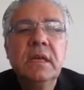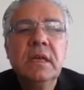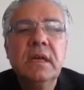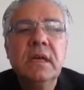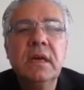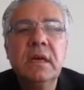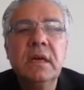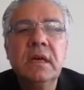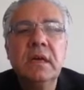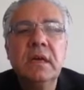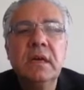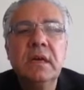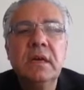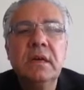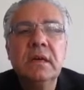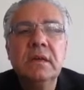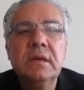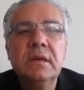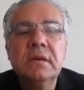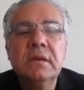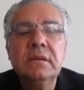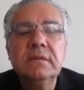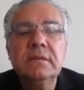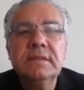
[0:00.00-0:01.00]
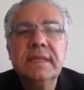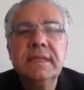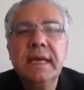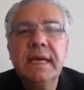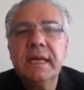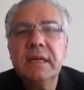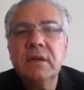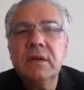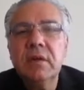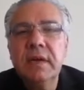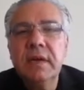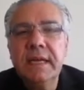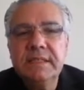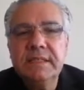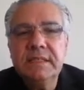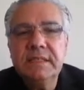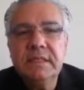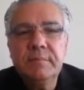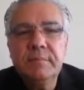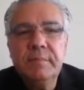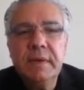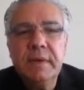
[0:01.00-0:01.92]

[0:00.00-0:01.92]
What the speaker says: Data collected